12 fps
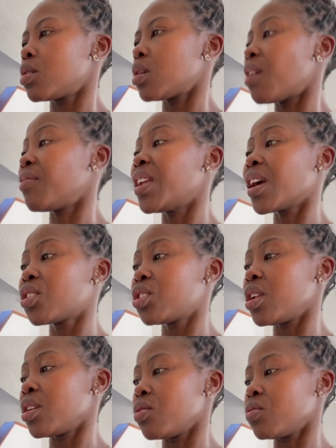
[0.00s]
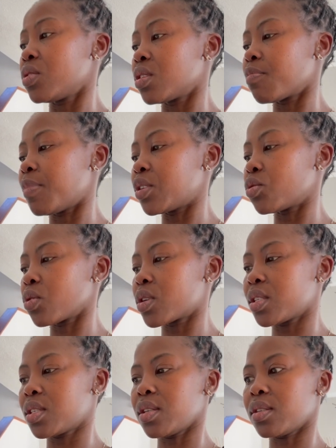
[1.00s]
My
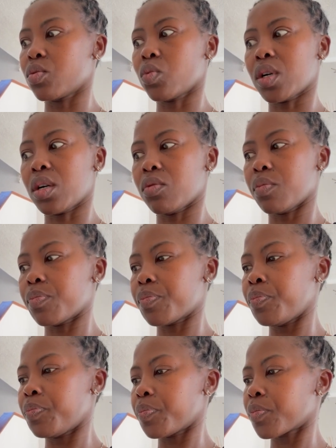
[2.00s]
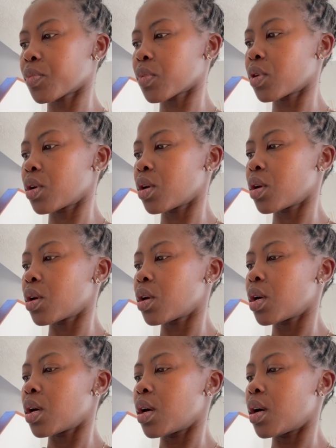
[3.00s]
daughter says wow,
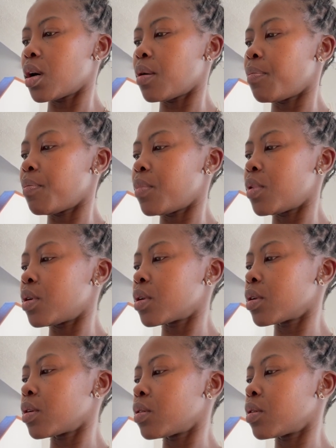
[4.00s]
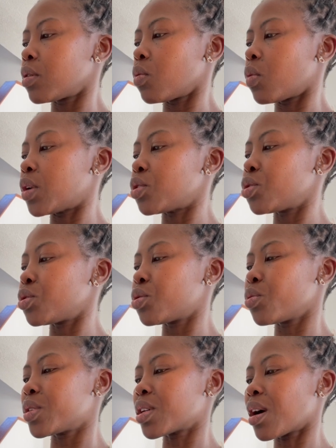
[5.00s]
1 to
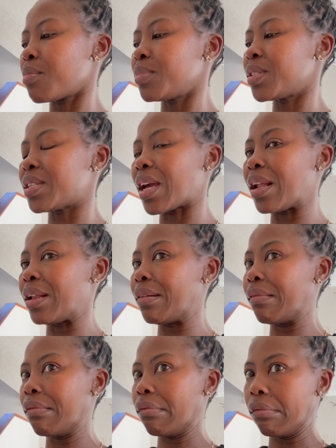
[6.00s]
2 times daily.